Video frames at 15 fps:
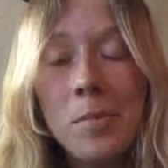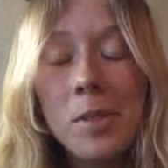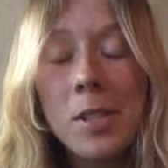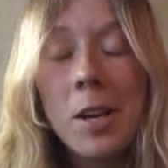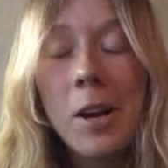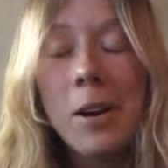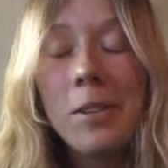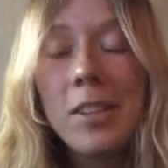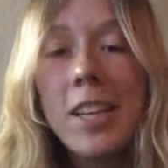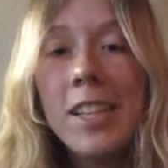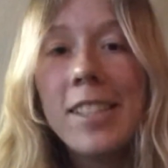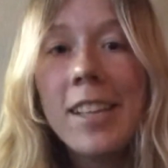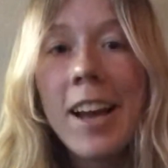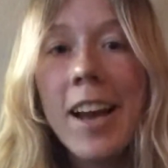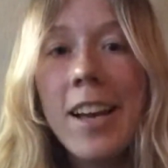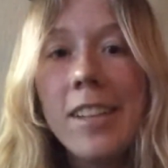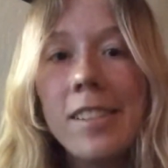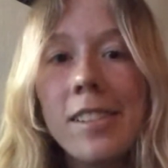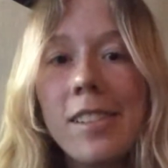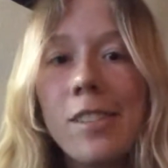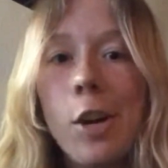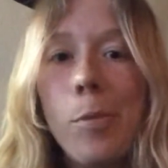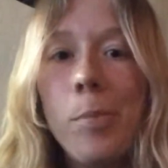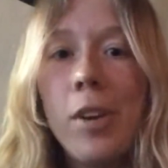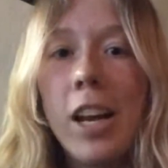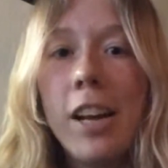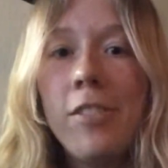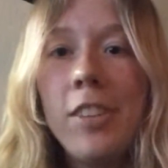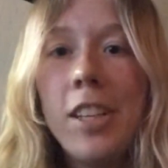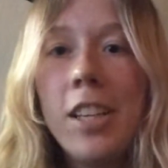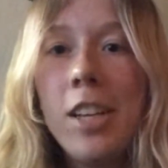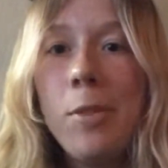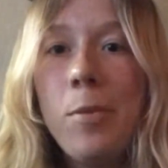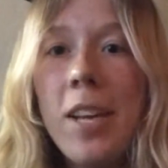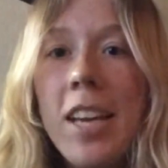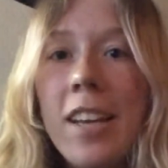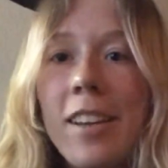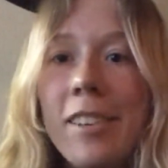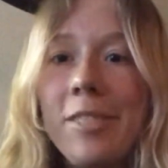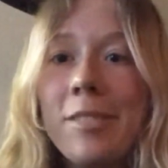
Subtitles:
So thanks guys. Hope you're having a good week.